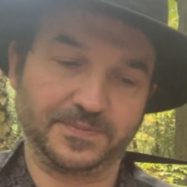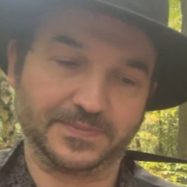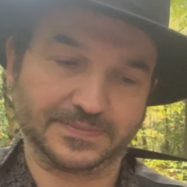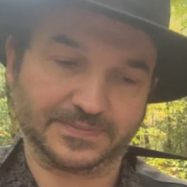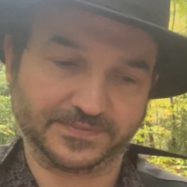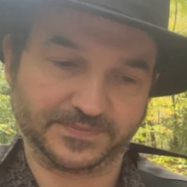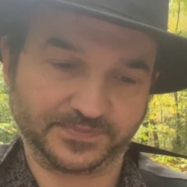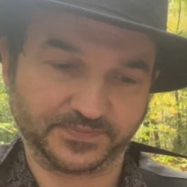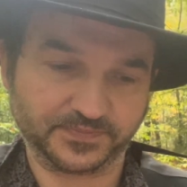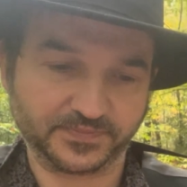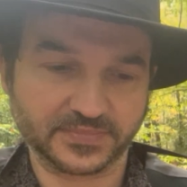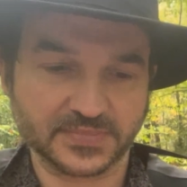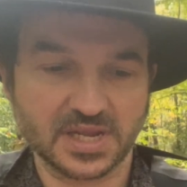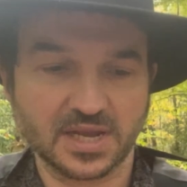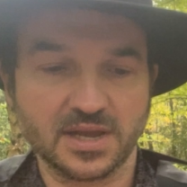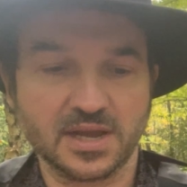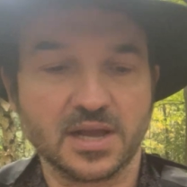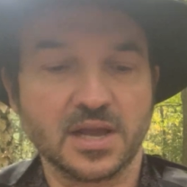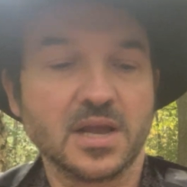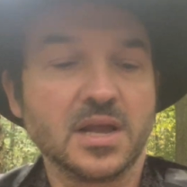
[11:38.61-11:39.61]

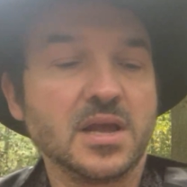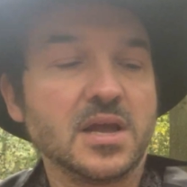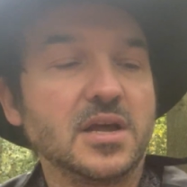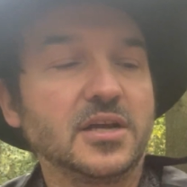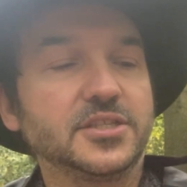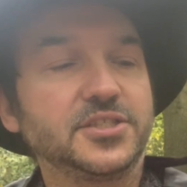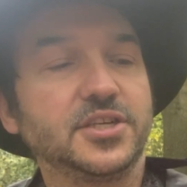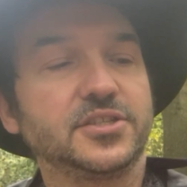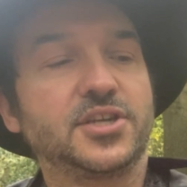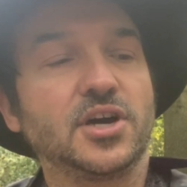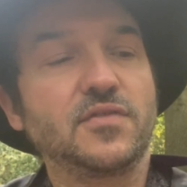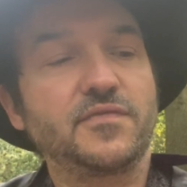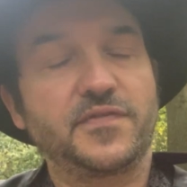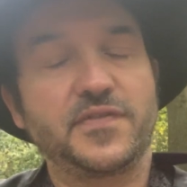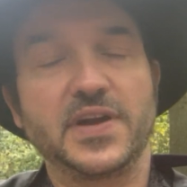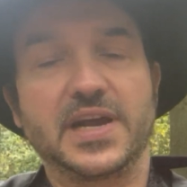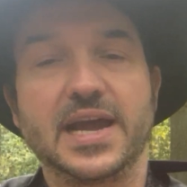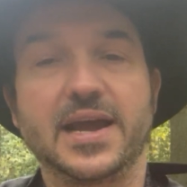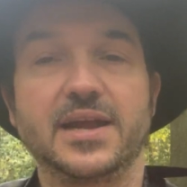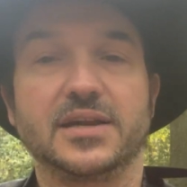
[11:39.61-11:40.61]
So don't
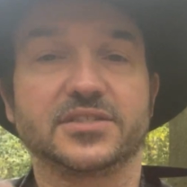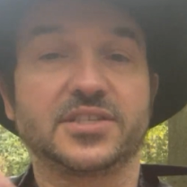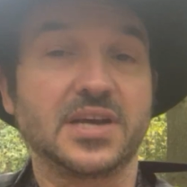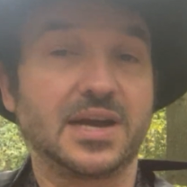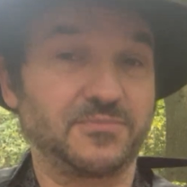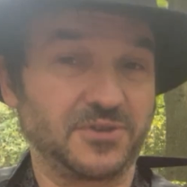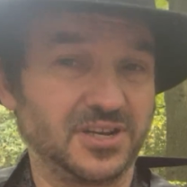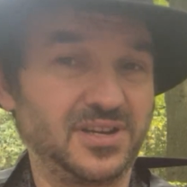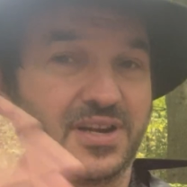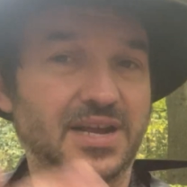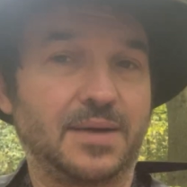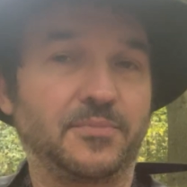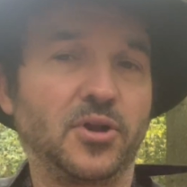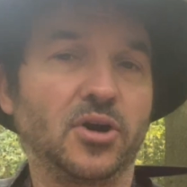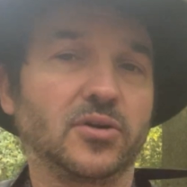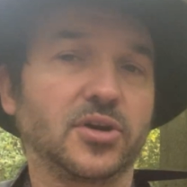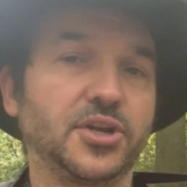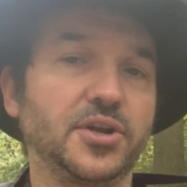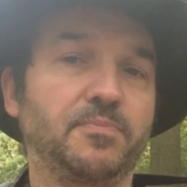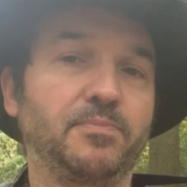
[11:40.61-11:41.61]
forget, so I'm
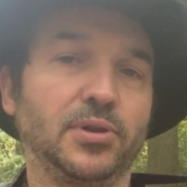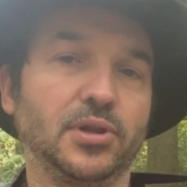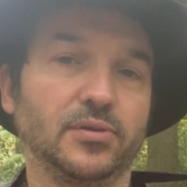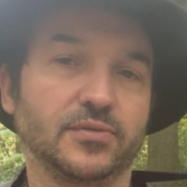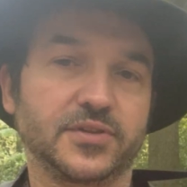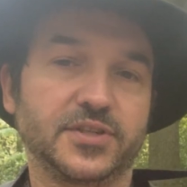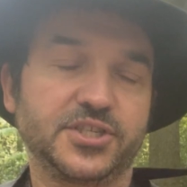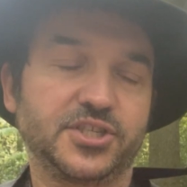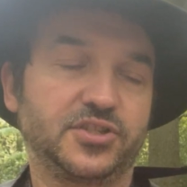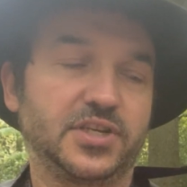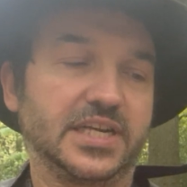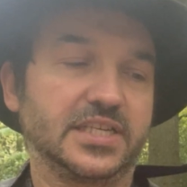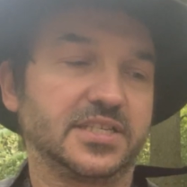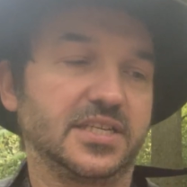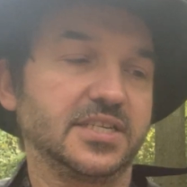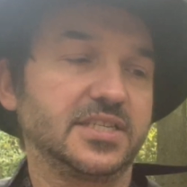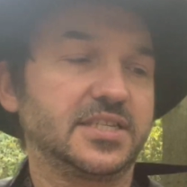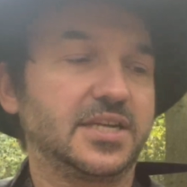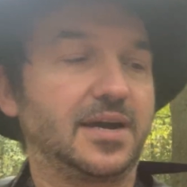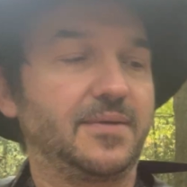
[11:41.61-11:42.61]
not gonna pluck the strings
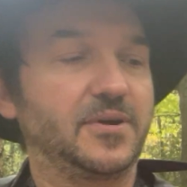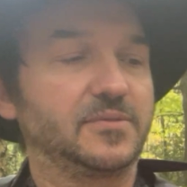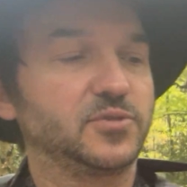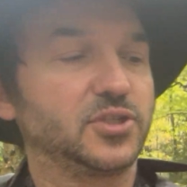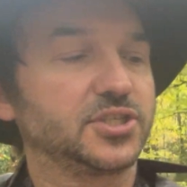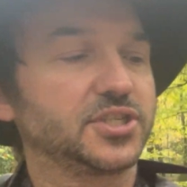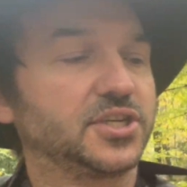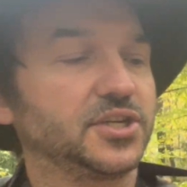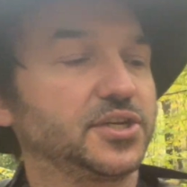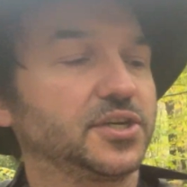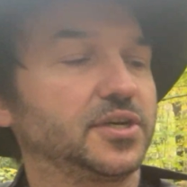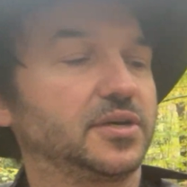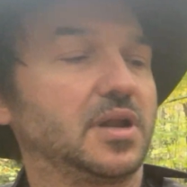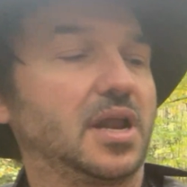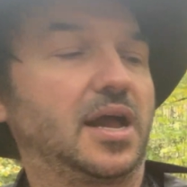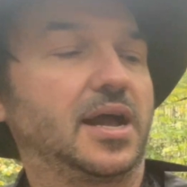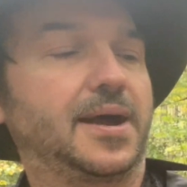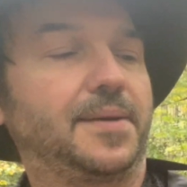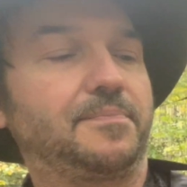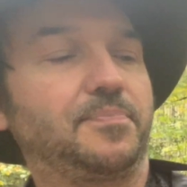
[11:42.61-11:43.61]
this time, I'm just gonna
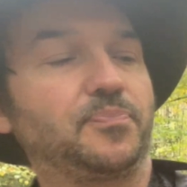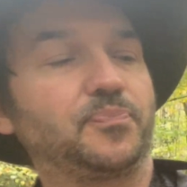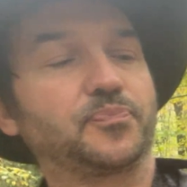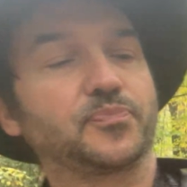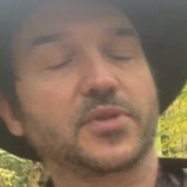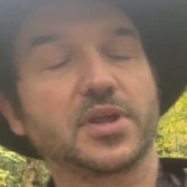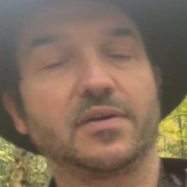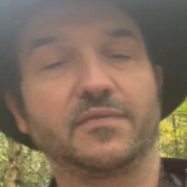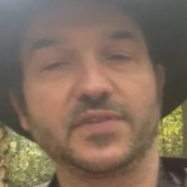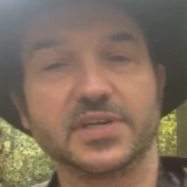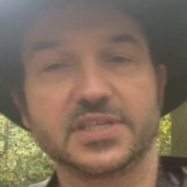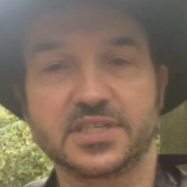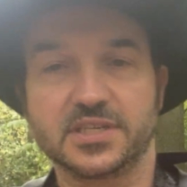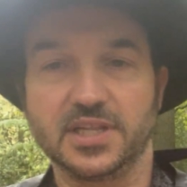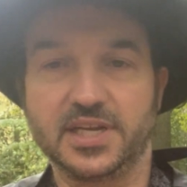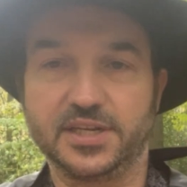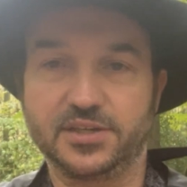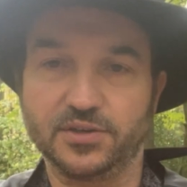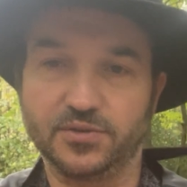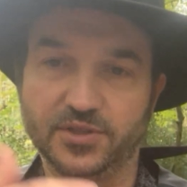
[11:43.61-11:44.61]

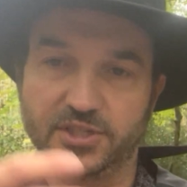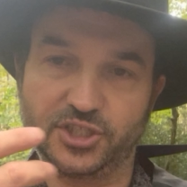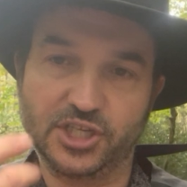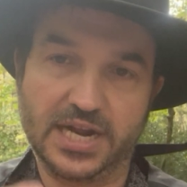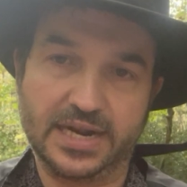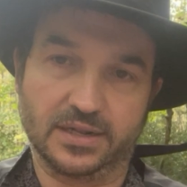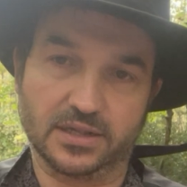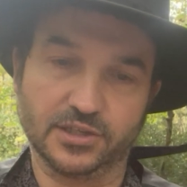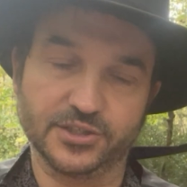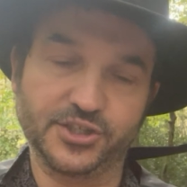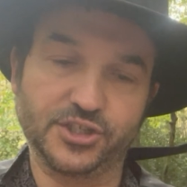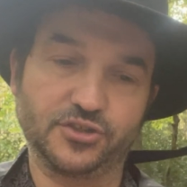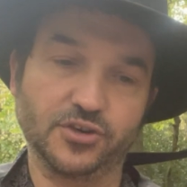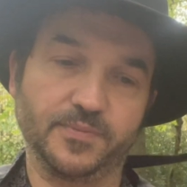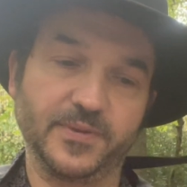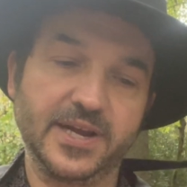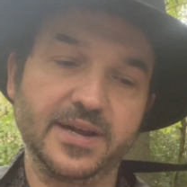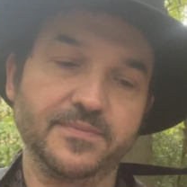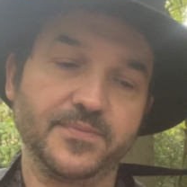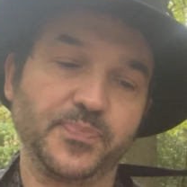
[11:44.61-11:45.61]
obviously do the gentle
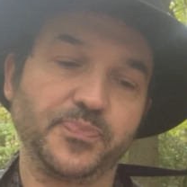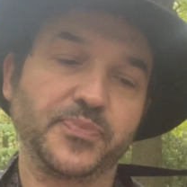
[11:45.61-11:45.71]
strumming.